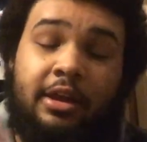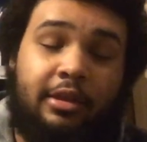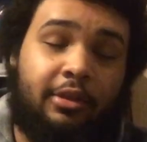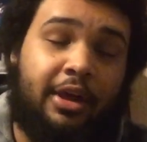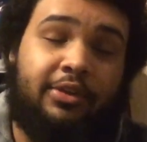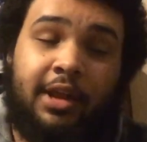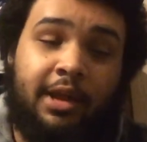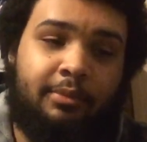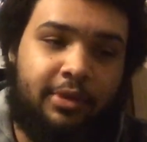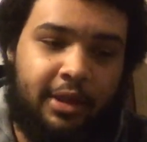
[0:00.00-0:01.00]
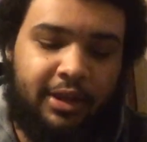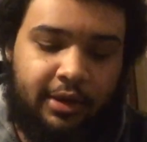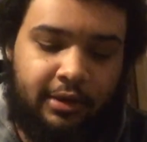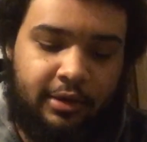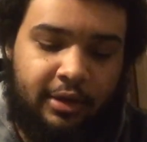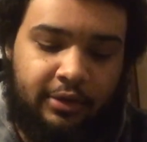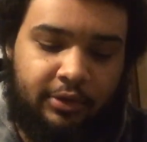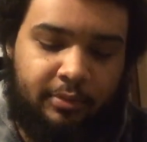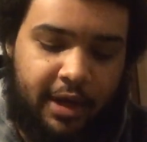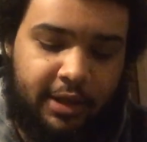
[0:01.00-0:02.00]
The last name, they didn't.
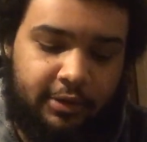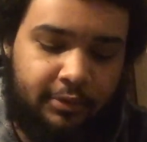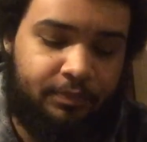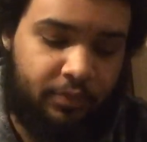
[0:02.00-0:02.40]
So Mayu.